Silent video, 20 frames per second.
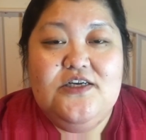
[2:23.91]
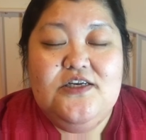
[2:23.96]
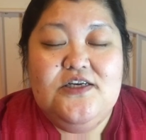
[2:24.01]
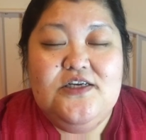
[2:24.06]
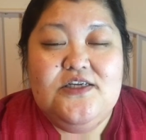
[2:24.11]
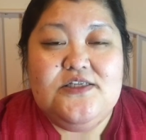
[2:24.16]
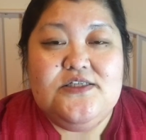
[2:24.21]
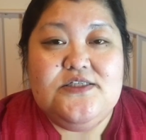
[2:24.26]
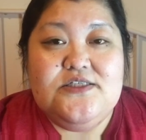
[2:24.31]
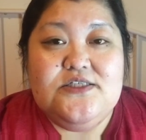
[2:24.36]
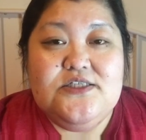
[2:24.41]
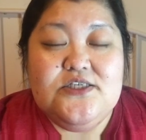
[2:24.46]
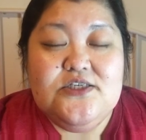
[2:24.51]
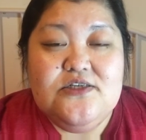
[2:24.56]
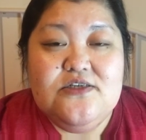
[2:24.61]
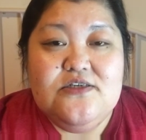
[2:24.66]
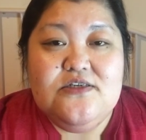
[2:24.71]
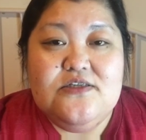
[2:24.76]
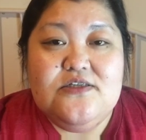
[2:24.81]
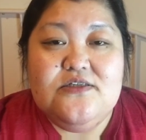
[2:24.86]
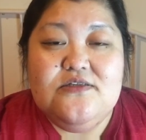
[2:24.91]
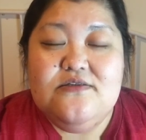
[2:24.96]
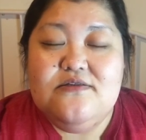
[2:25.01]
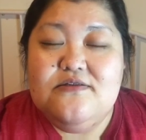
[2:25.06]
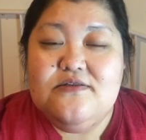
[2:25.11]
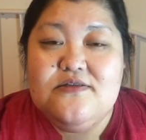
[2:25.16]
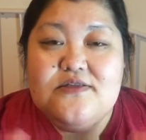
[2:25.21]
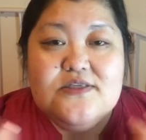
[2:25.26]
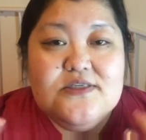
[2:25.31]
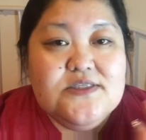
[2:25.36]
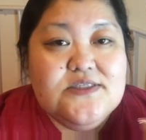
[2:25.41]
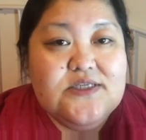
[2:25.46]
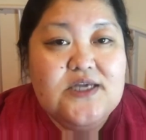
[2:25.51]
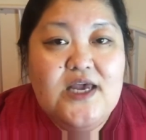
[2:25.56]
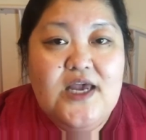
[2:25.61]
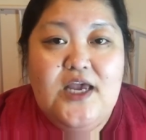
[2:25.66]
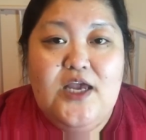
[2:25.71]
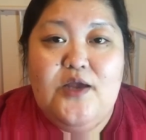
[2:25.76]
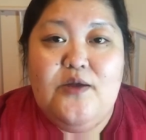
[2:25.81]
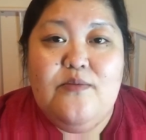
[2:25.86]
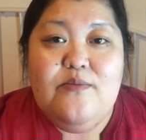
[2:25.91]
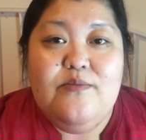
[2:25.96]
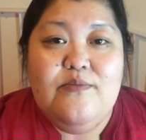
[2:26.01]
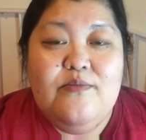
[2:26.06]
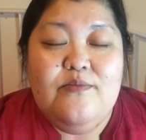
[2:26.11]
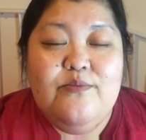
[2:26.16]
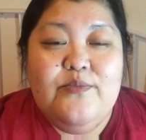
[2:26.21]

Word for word: is still the same,